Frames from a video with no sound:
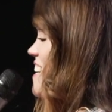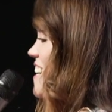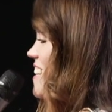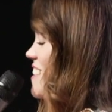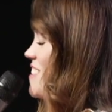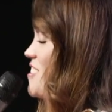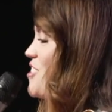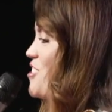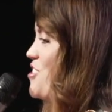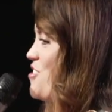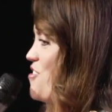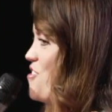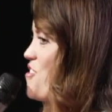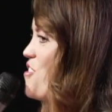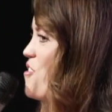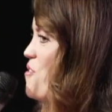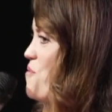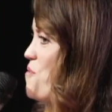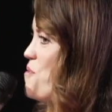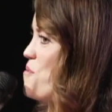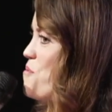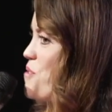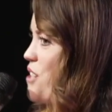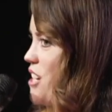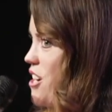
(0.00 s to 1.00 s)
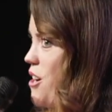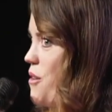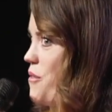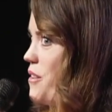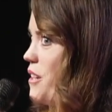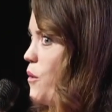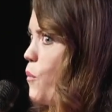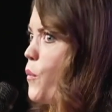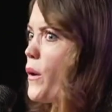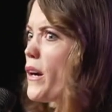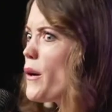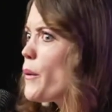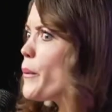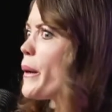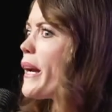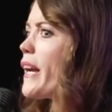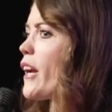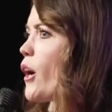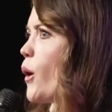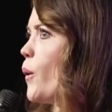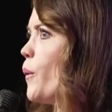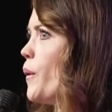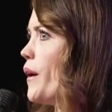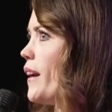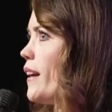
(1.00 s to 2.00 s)
do you know where we're going? Where are we
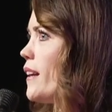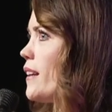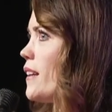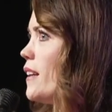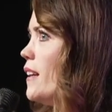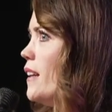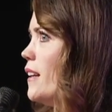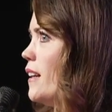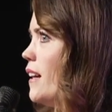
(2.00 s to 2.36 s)
going?